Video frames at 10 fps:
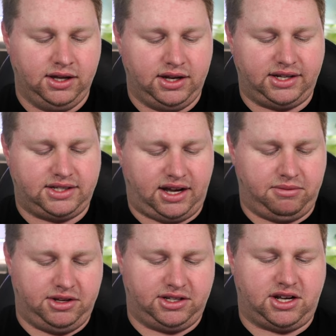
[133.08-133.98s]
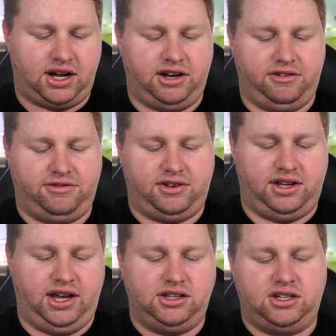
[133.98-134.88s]
Next up, these kind of
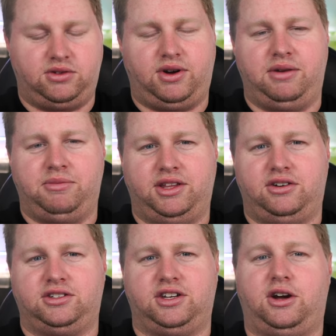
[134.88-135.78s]
intertwine, but they're also